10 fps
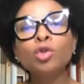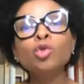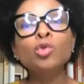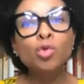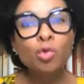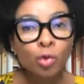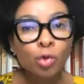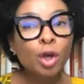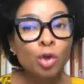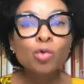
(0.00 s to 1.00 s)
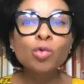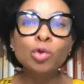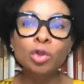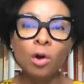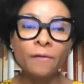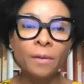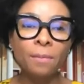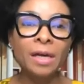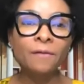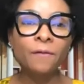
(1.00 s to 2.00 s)
to, you, to the use of the
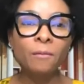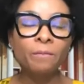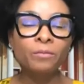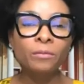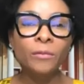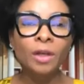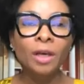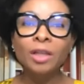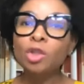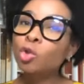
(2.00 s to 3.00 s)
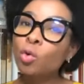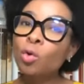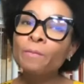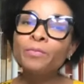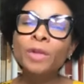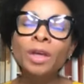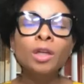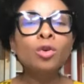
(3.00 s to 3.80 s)
platform. And so, in